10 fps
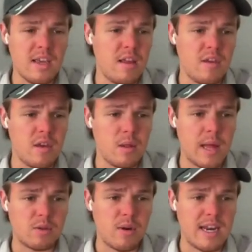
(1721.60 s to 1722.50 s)
the
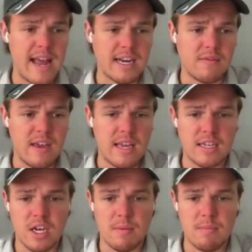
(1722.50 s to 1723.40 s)
last one I need to activate
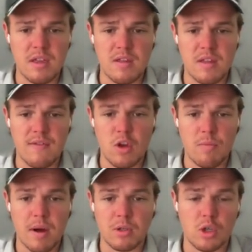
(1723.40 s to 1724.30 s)
is going to be the video
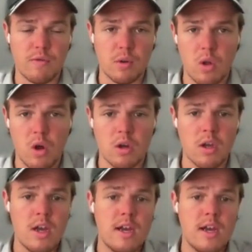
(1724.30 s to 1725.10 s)
publisher for long,